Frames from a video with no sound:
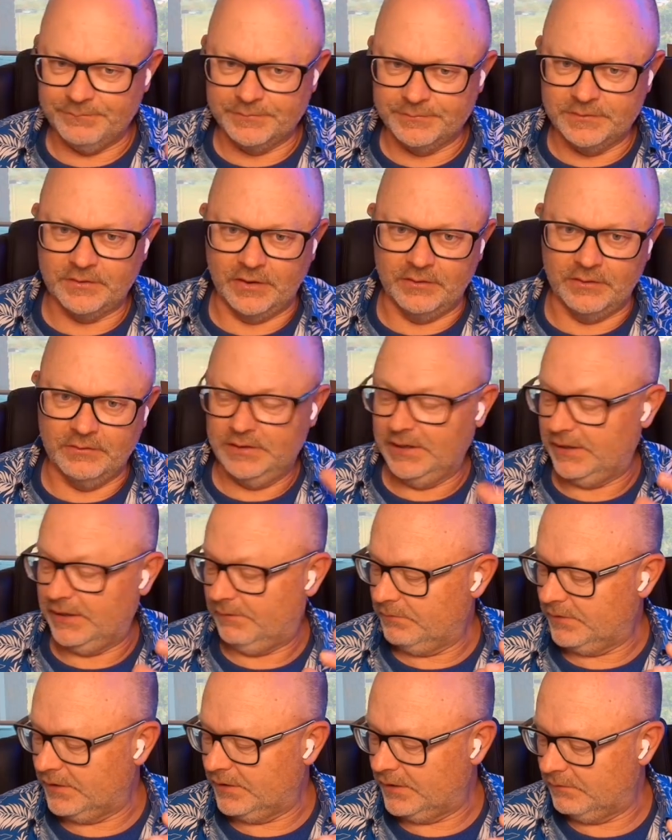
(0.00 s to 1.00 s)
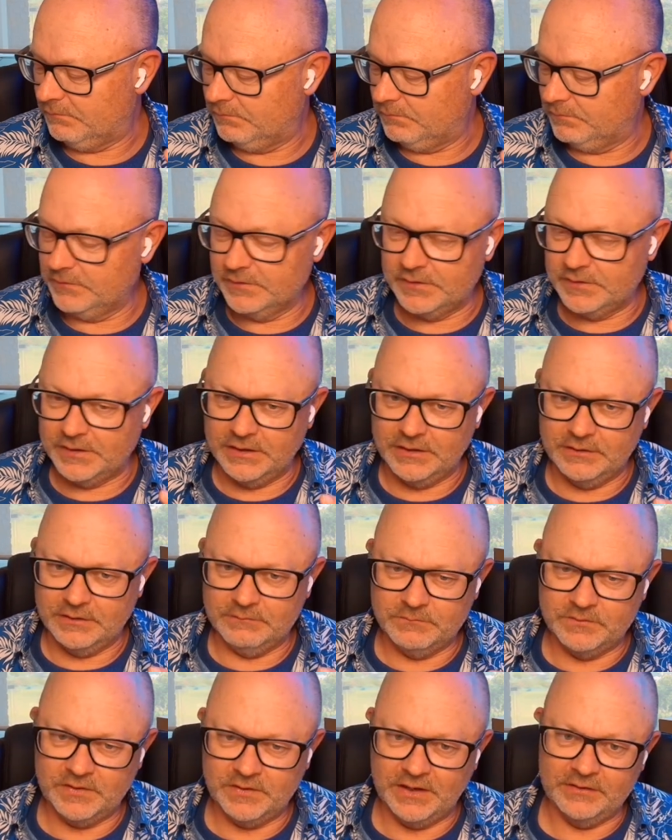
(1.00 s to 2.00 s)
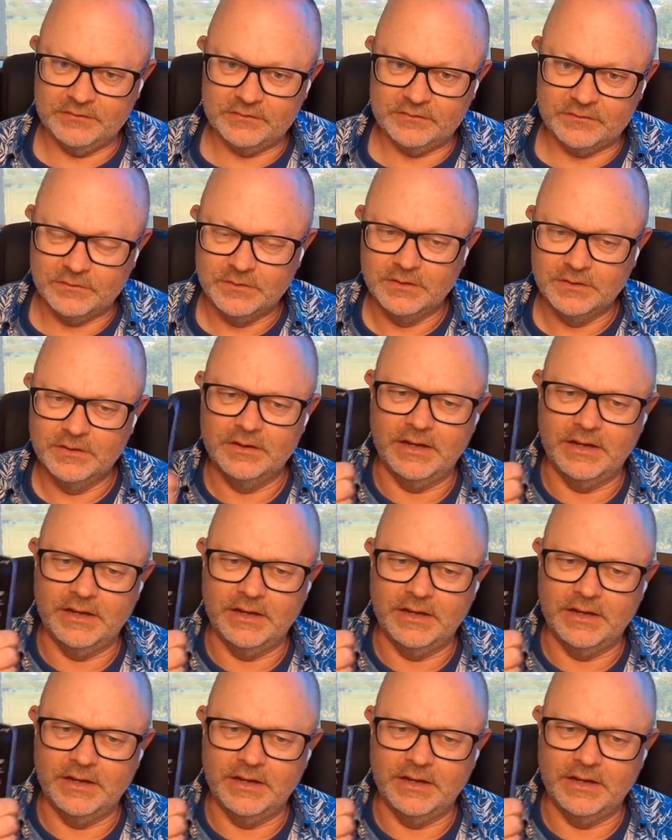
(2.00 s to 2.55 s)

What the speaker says: So yeah, the test